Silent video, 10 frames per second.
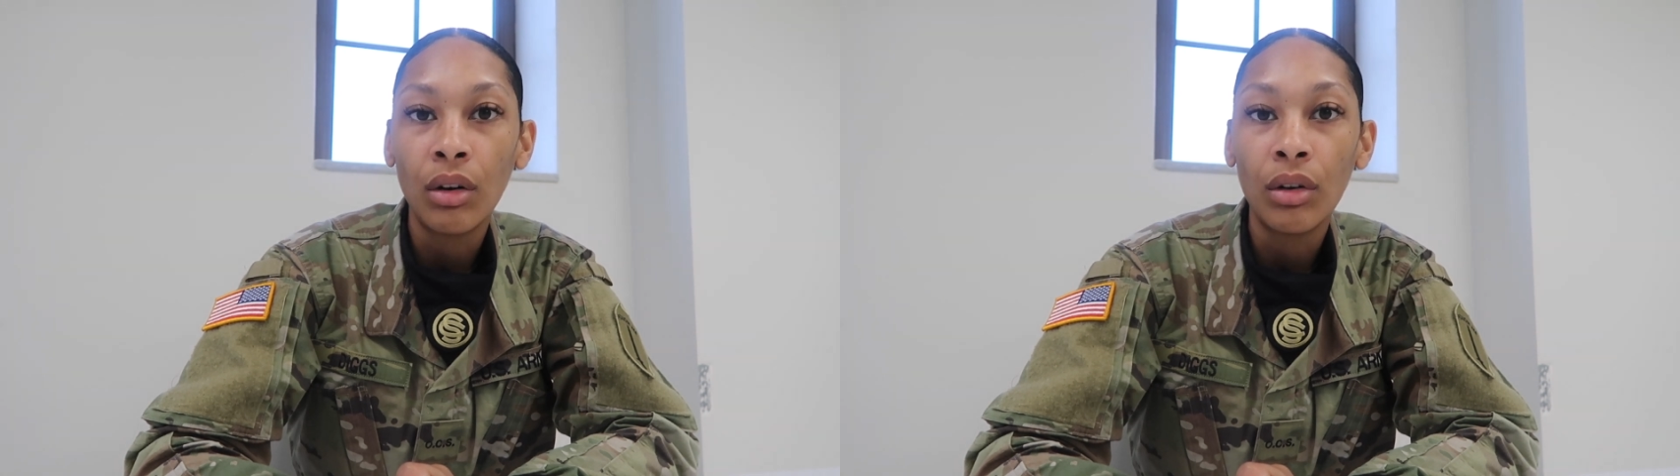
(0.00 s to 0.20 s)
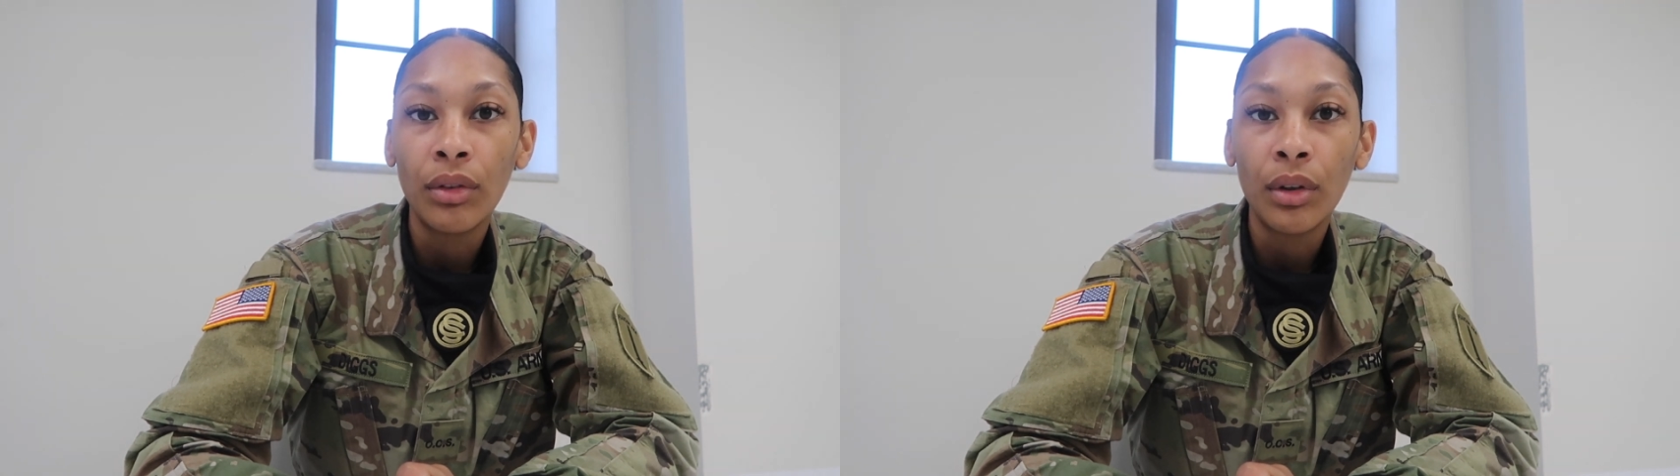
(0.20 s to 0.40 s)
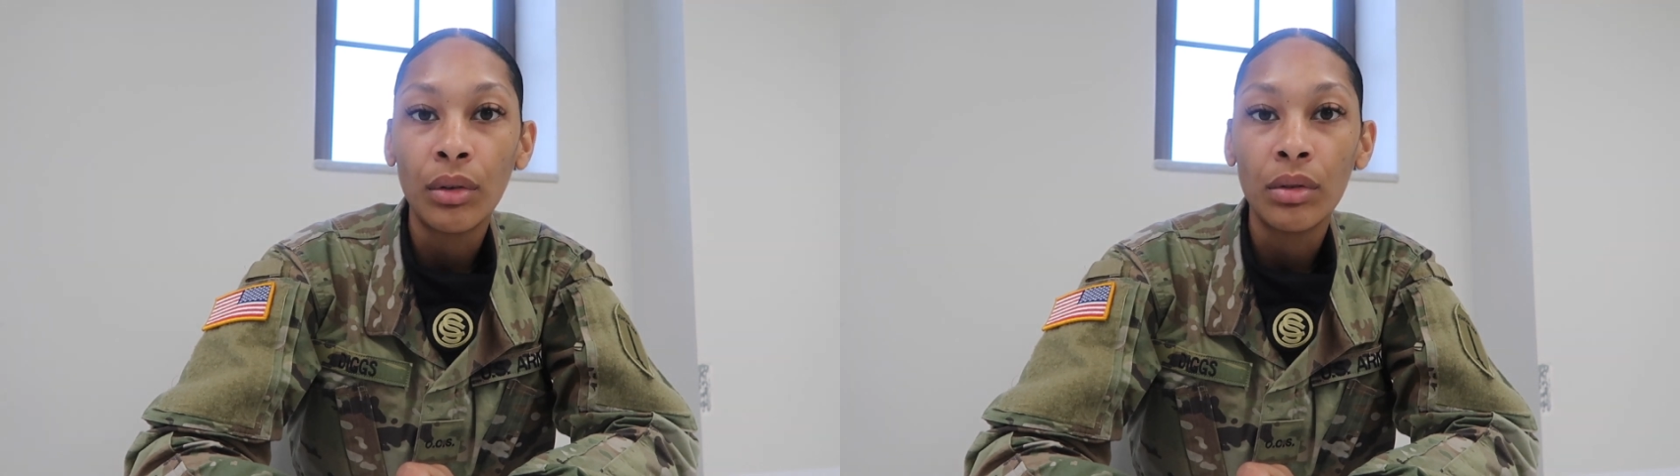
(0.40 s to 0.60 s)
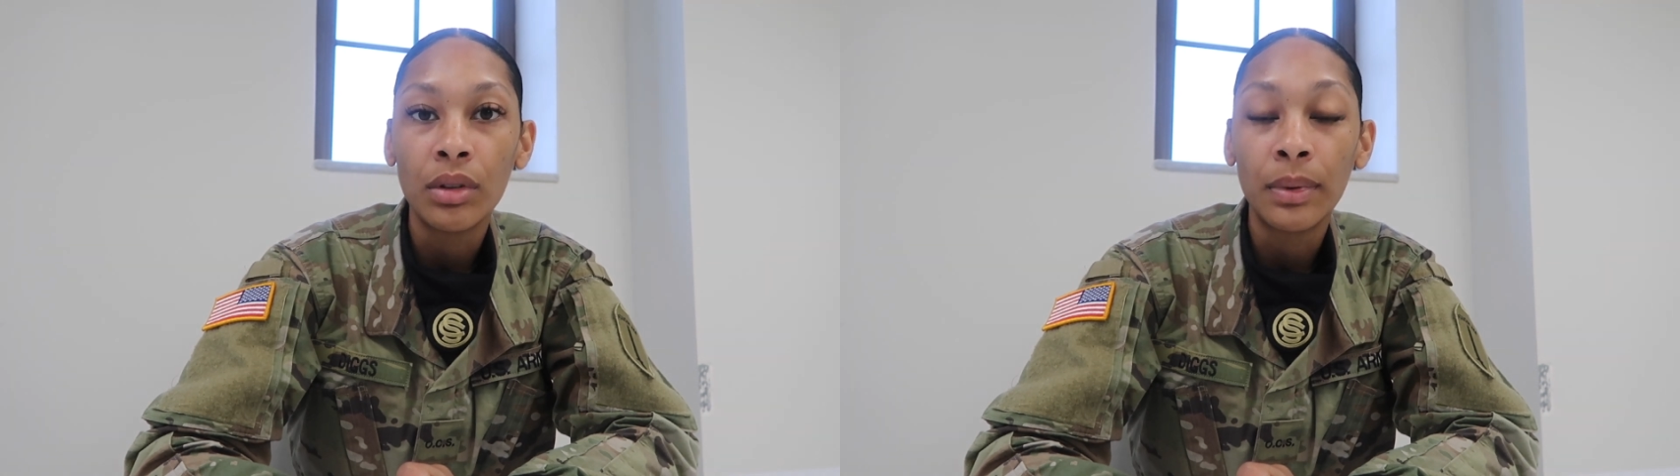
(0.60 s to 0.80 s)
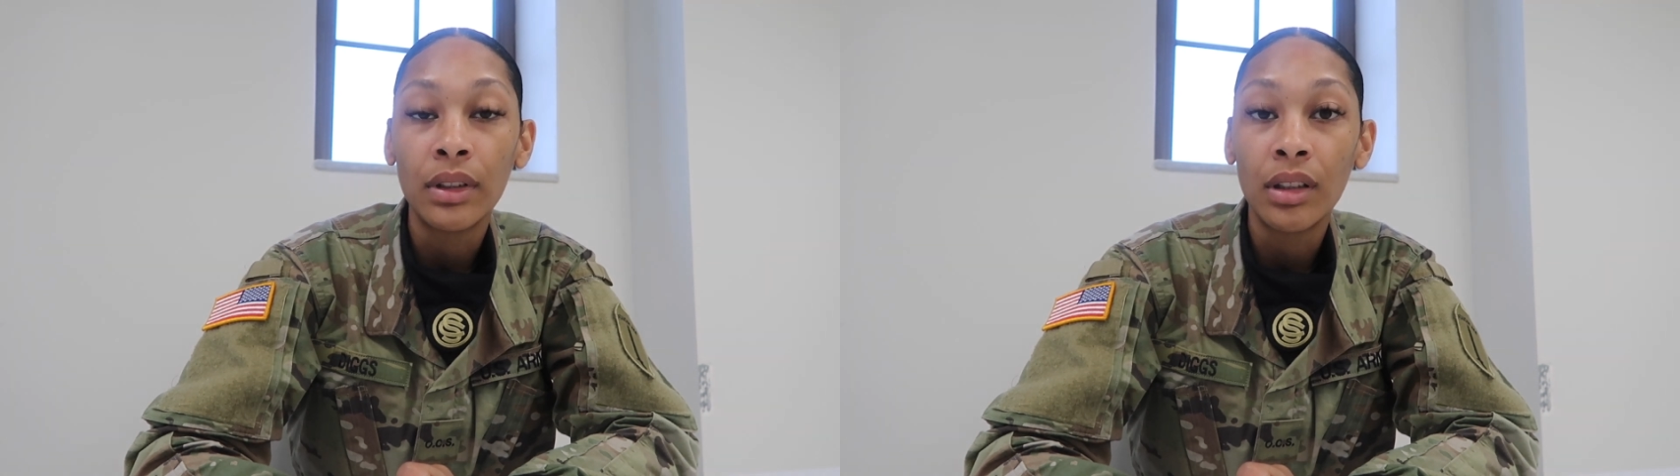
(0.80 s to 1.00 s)
on
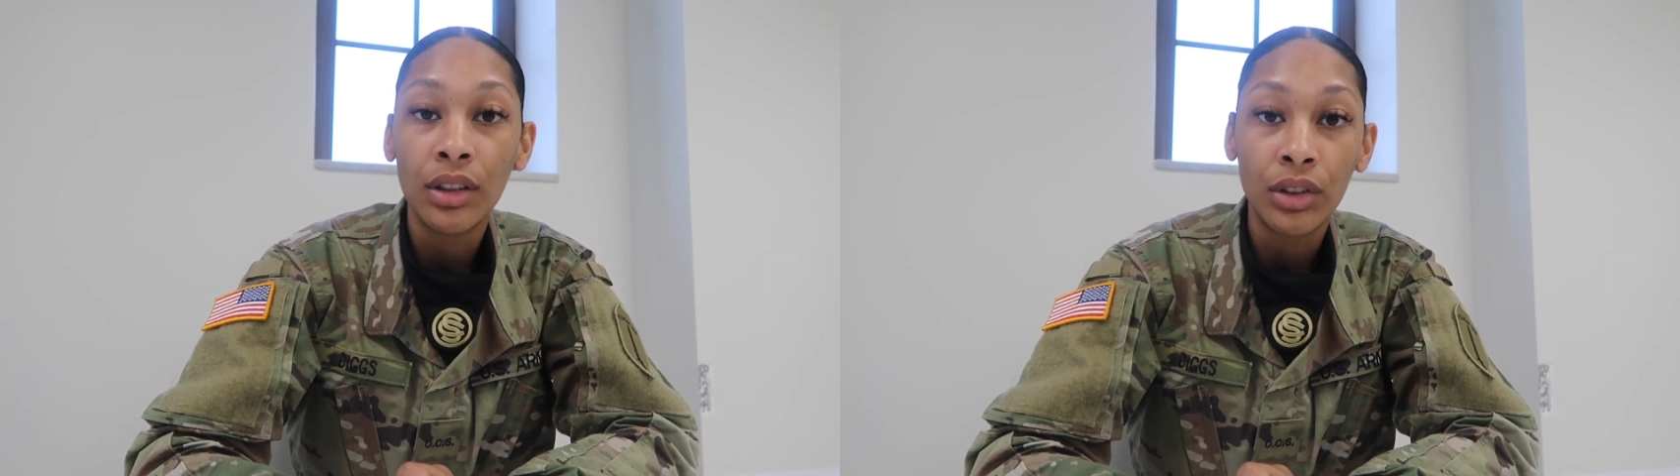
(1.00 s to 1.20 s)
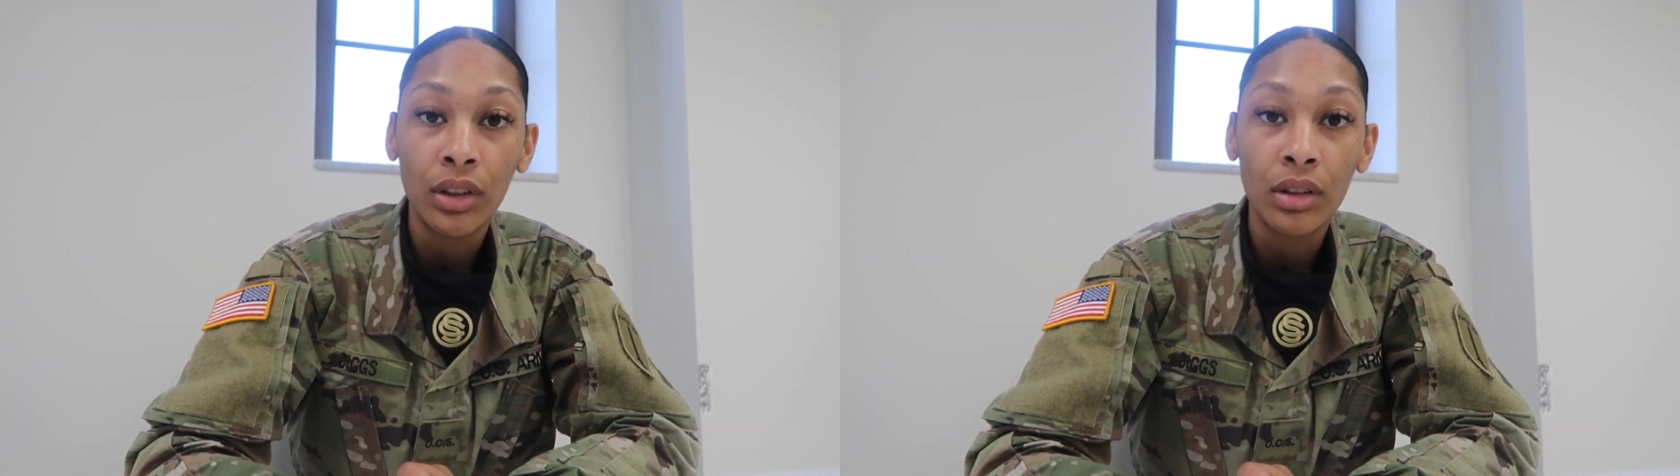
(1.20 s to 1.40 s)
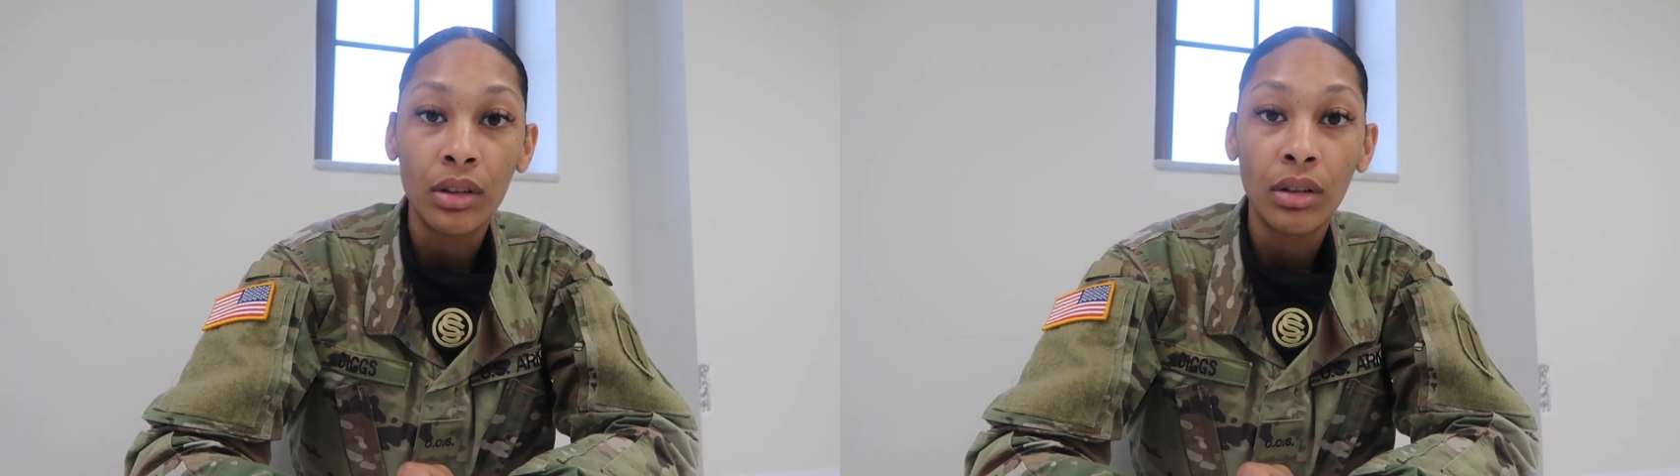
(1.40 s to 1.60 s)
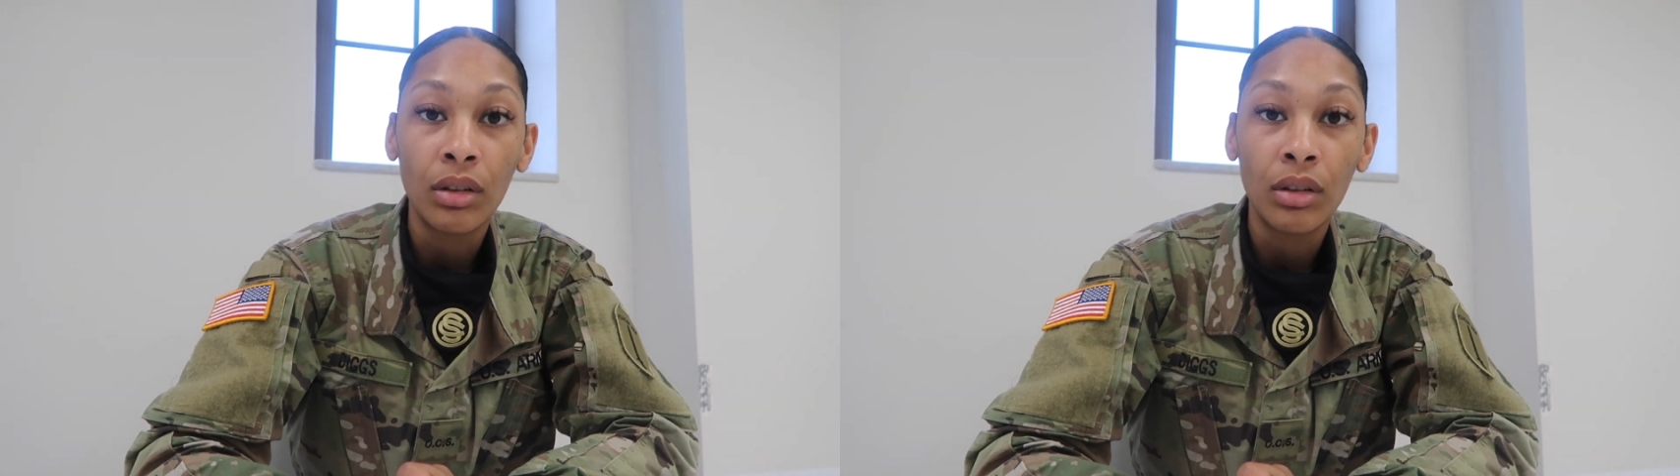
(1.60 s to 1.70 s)
those positions